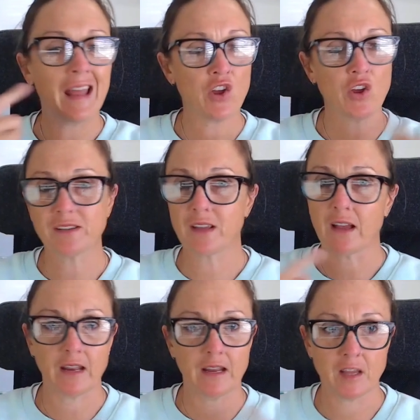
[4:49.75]
And now you're going to
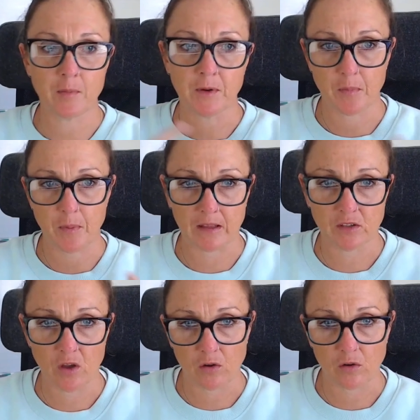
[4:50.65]
start getting deep into the
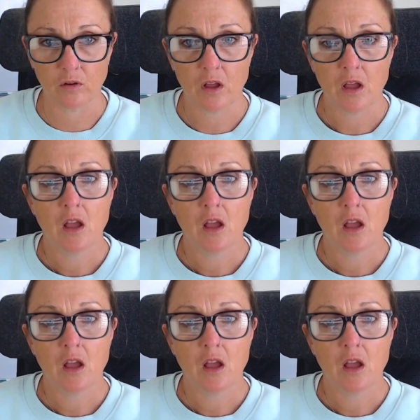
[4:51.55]
pain cycle.